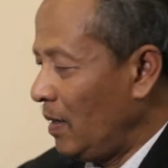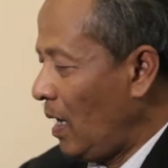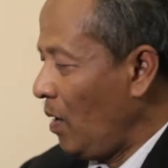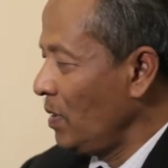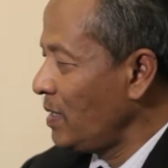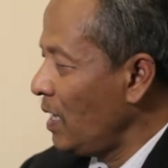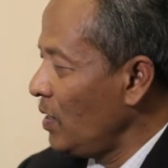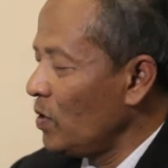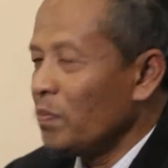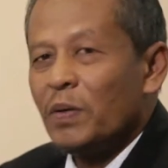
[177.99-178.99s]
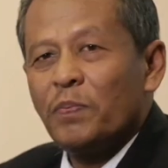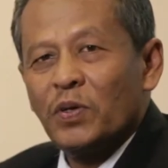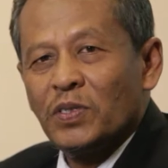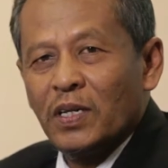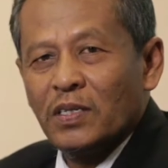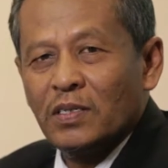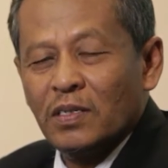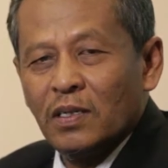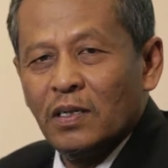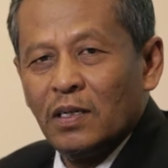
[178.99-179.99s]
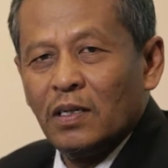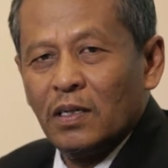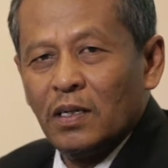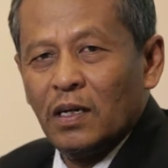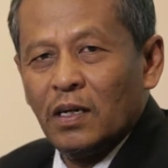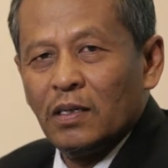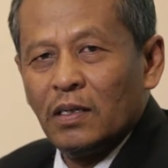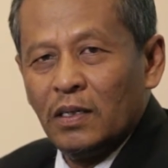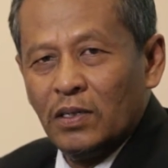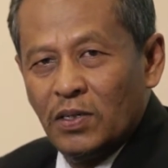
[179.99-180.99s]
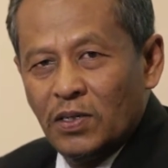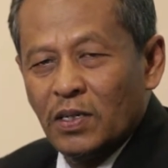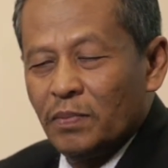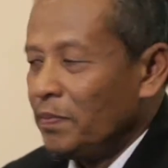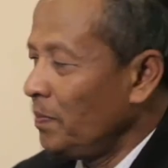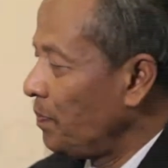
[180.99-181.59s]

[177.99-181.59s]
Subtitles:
I will tell you the process in the system.